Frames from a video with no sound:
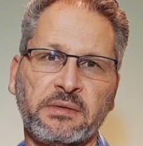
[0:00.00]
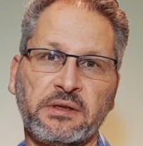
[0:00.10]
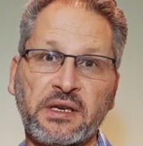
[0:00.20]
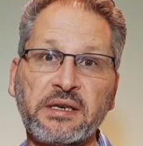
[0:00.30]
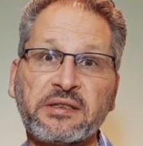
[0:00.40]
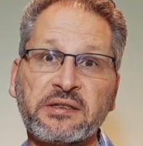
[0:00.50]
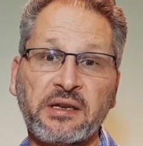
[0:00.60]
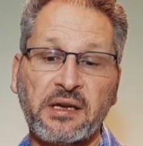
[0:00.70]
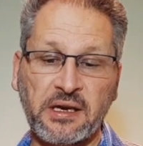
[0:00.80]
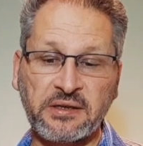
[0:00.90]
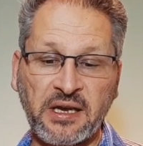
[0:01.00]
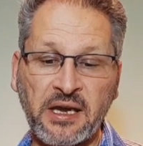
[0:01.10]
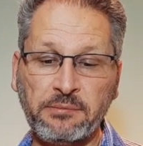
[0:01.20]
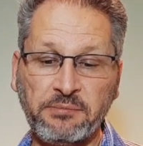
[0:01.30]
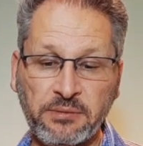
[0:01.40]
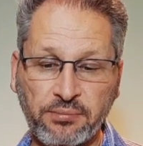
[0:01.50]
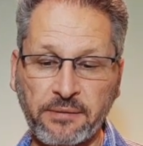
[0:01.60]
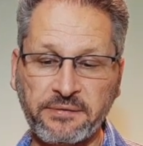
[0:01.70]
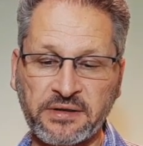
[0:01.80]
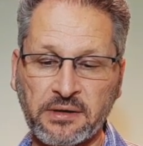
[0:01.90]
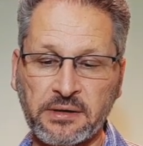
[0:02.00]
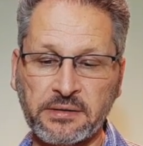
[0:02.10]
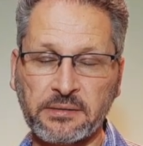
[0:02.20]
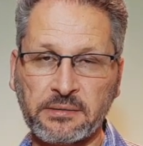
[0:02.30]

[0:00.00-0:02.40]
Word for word: just as had been prophesied.